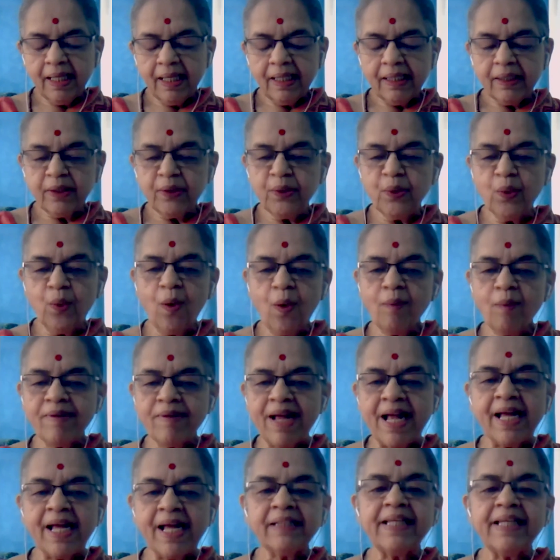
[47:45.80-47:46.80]

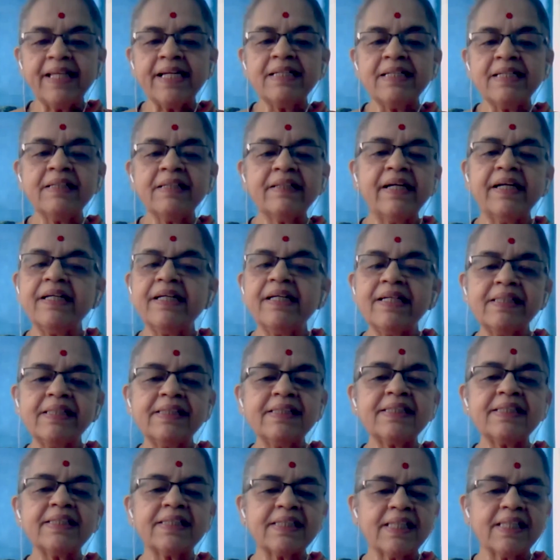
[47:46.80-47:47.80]
Nowhere the
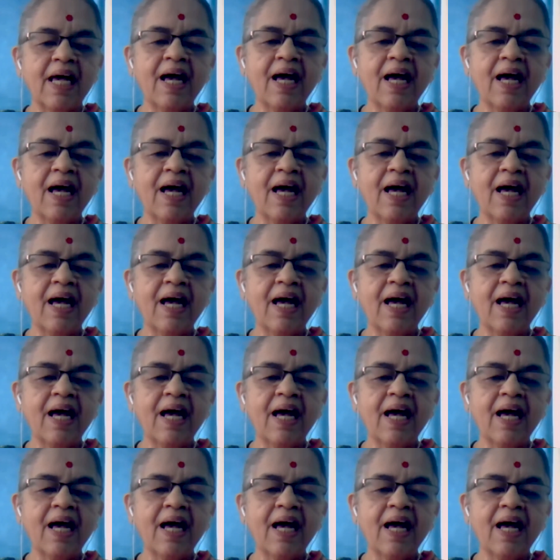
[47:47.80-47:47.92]
ingredients